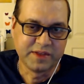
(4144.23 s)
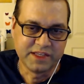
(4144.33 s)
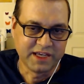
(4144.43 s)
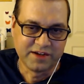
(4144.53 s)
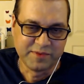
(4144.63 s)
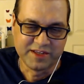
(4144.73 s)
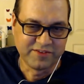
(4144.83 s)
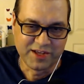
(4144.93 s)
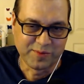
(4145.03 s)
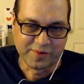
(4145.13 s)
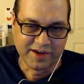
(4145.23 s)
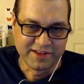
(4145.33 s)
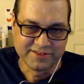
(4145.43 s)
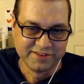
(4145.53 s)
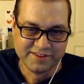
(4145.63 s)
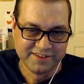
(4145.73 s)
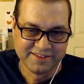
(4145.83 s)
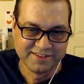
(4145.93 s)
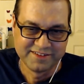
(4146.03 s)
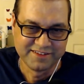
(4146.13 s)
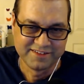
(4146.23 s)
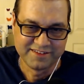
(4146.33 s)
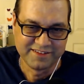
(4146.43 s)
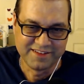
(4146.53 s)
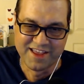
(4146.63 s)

been the enemy of the enterprise. you